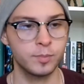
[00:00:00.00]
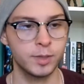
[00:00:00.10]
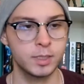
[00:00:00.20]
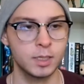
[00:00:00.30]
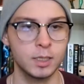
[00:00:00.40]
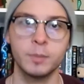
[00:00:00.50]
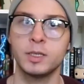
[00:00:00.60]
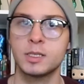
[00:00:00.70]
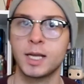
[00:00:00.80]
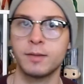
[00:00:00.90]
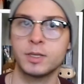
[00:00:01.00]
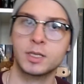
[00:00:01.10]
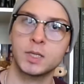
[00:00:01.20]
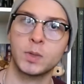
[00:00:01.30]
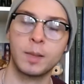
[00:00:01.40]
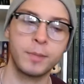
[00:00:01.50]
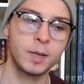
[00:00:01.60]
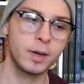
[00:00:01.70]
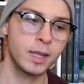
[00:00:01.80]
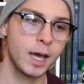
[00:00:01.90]
but let me just kind of discuss what I
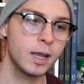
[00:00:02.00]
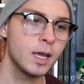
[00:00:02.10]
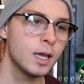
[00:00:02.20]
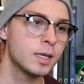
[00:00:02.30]
mean by that.